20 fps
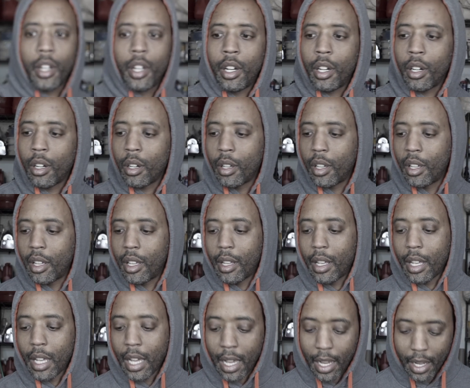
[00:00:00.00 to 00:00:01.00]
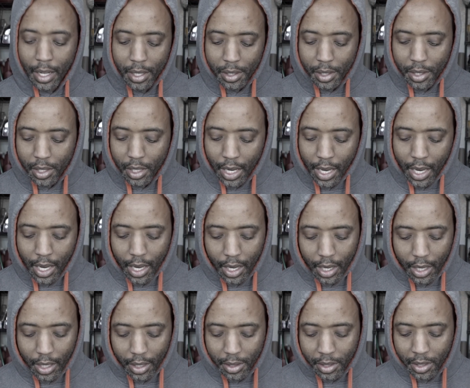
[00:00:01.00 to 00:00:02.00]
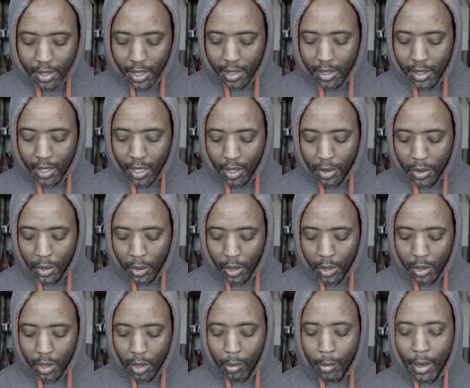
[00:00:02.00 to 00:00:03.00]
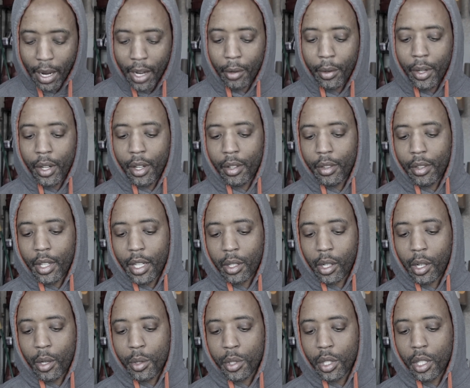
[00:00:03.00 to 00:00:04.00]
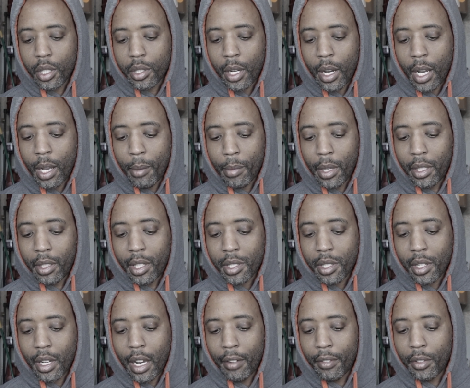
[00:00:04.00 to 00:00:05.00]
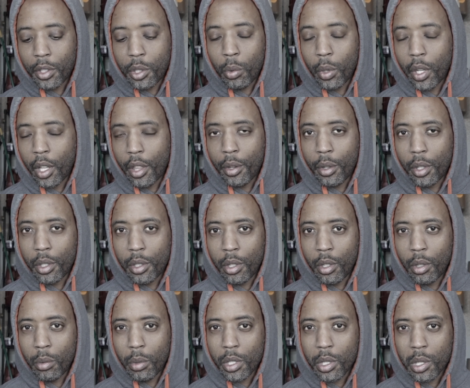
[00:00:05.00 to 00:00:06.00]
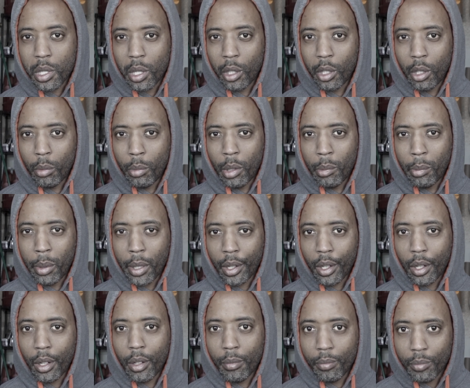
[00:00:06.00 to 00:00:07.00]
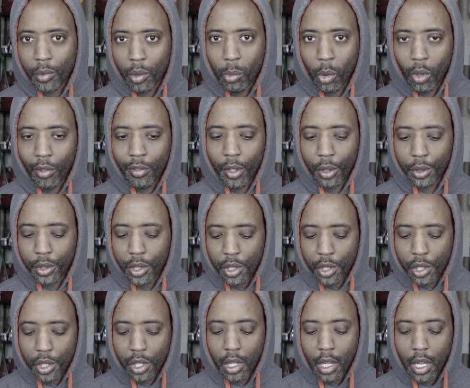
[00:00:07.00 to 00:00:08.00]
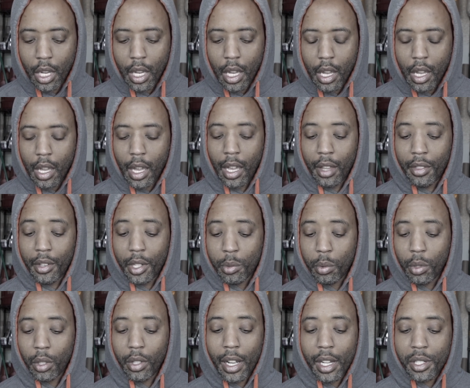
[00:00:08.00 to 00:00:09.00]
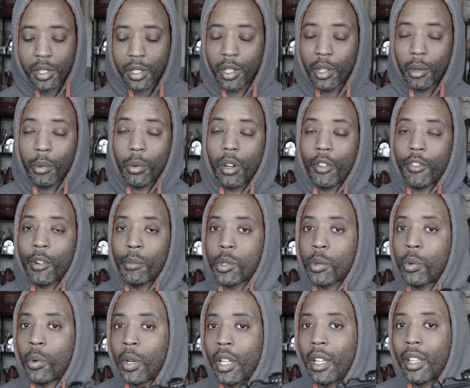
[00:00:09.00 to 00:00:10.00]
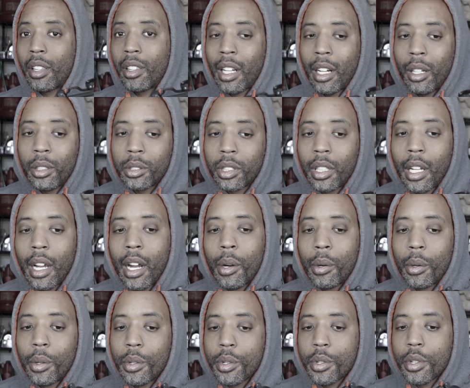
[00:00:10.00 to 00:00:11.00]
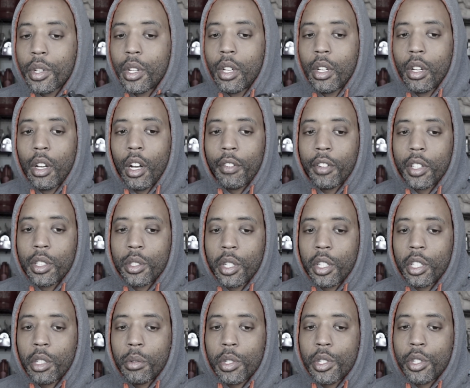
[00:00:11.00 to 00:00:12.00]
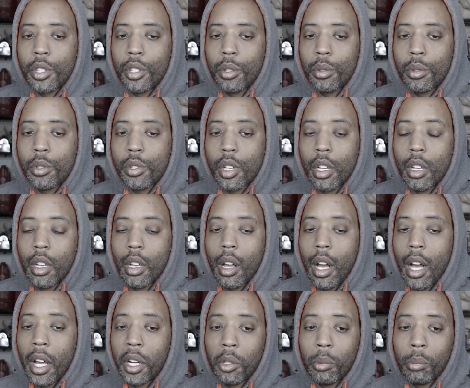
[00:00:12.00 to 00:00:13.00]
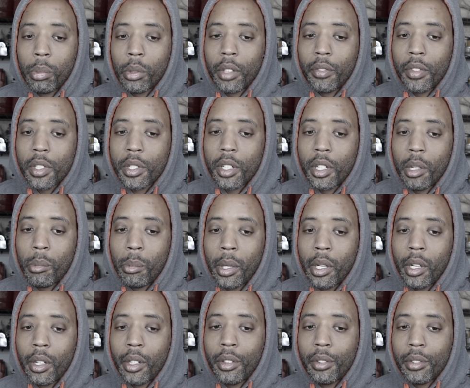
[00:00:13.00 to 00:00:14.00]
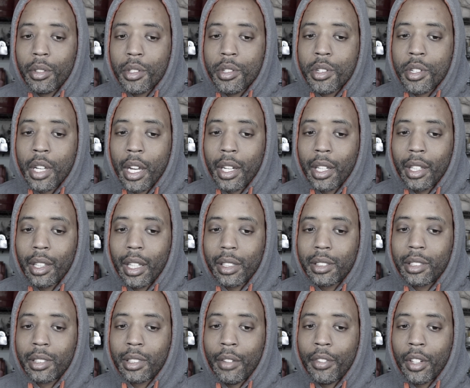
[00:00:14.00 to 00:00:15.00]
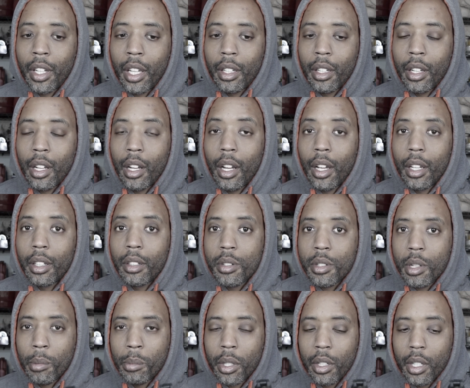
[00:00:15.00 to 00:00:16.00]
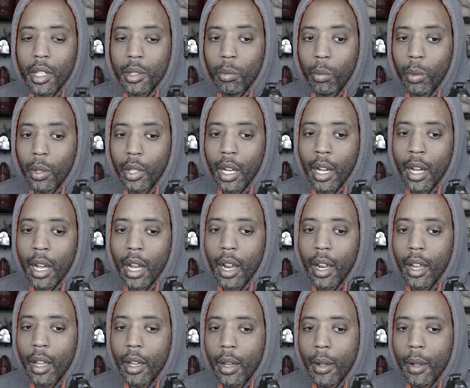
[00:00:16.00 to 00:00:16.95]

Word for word: here has a 1632 battery that goes on top. It doesn't have a 2032, which is a little bit bigger, more voltage. And this will last anywhere from 20,000 hours of continuous use. I don't believe it's going to be on setting like 7, 8, 9, something that's really high,